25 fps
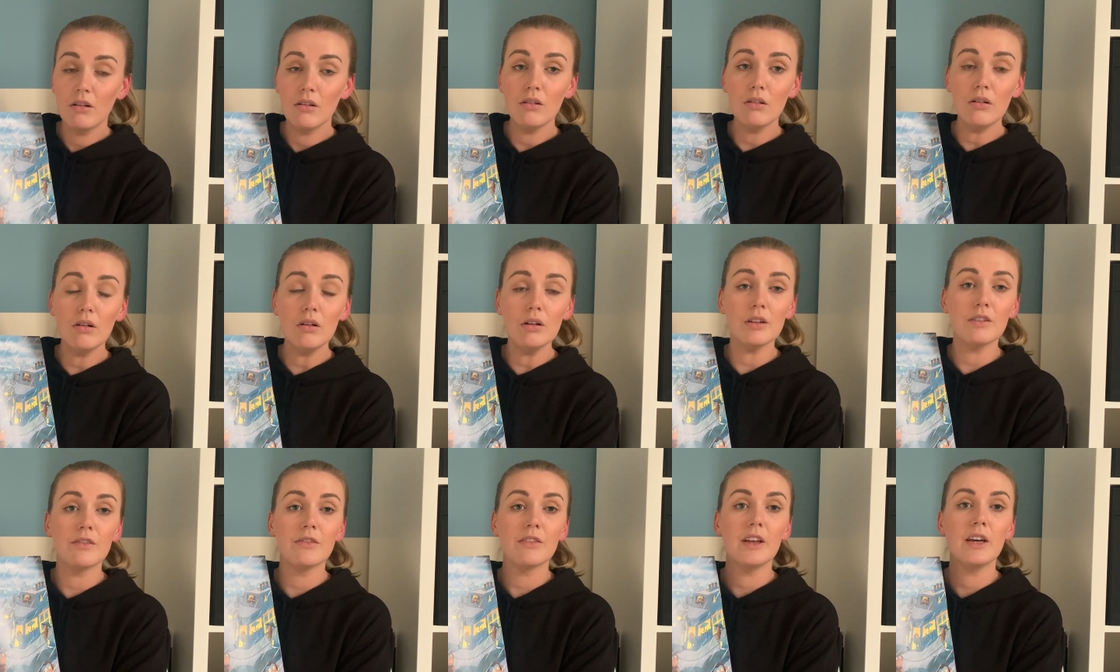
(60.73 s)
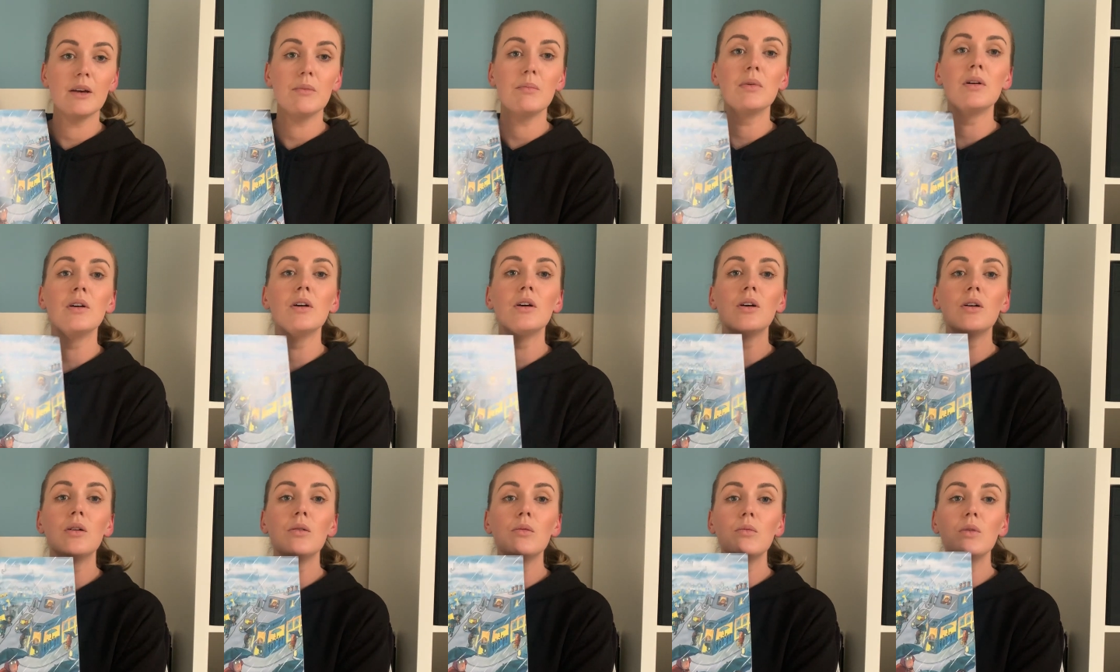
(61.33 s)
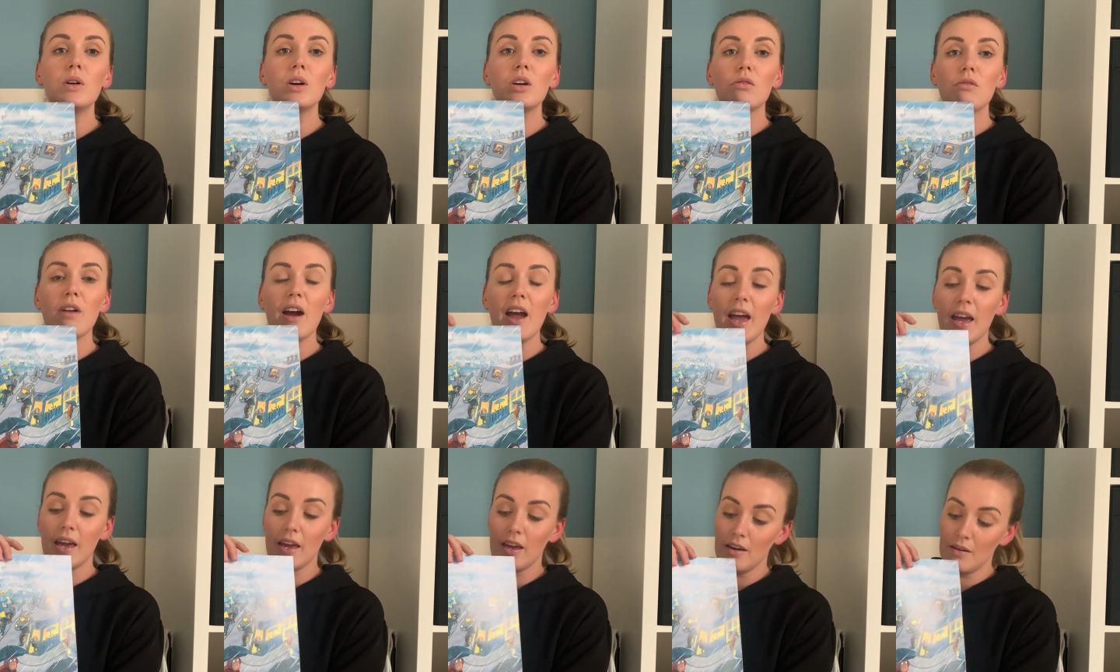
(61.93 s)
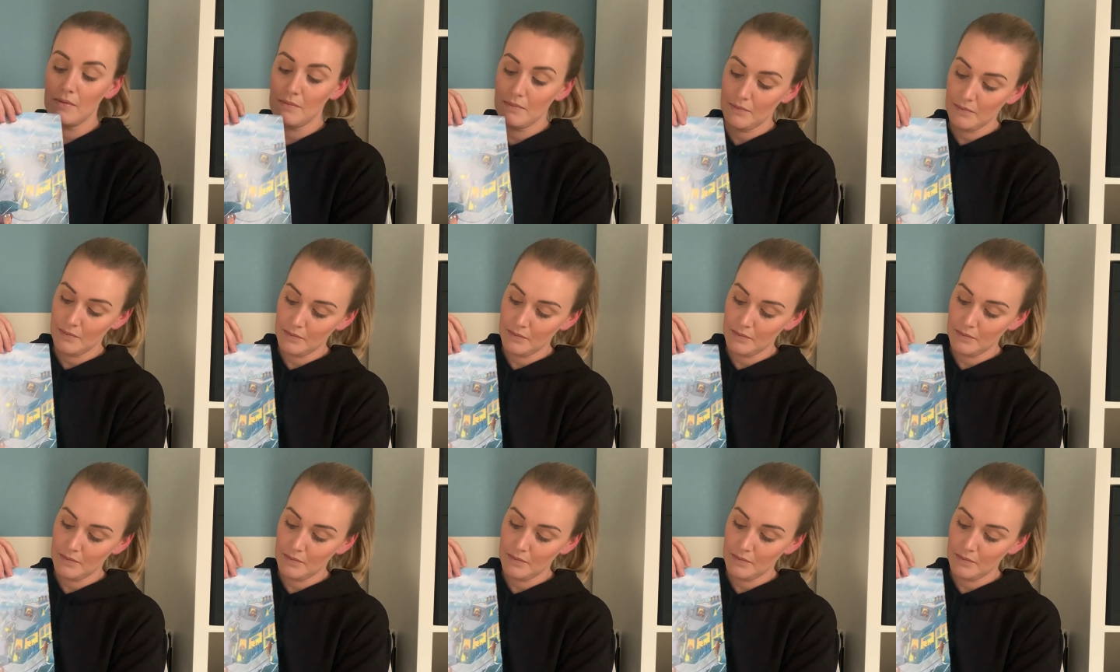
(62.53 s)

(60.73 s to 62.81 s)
All of them were grey.